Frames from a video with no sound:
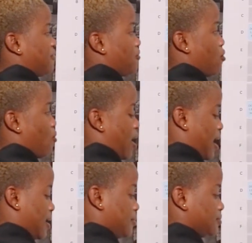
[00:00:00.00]

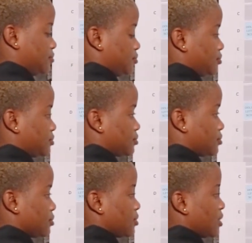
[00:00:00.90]
F-O-Y,
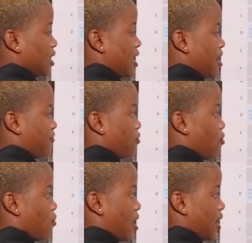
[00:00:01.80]

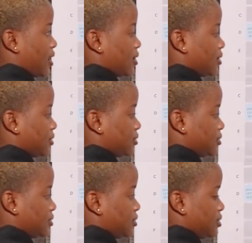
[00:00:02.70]
F-O-Y,
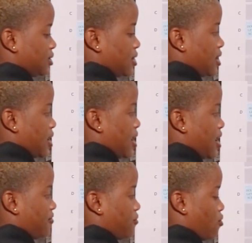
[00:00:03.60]

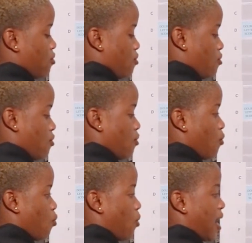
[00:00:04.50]

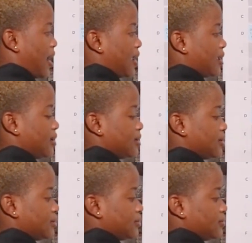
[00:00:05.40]
F-O-Y.
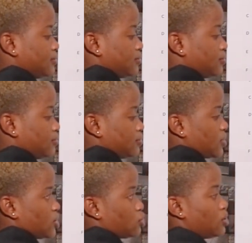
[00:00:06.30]

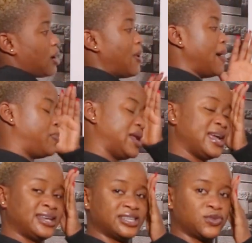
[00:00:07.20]
So now what I'm
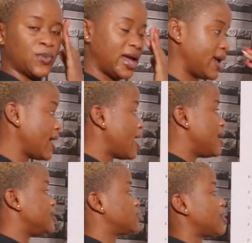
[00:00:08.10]
playing this way
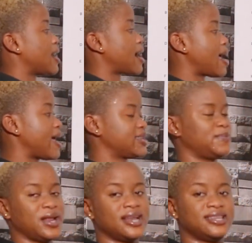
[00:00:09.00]
is so that I can
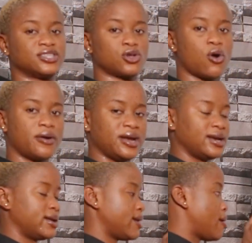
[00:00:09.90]
explain the
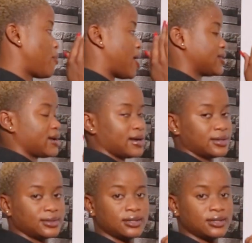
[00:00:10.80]
scoring pattern,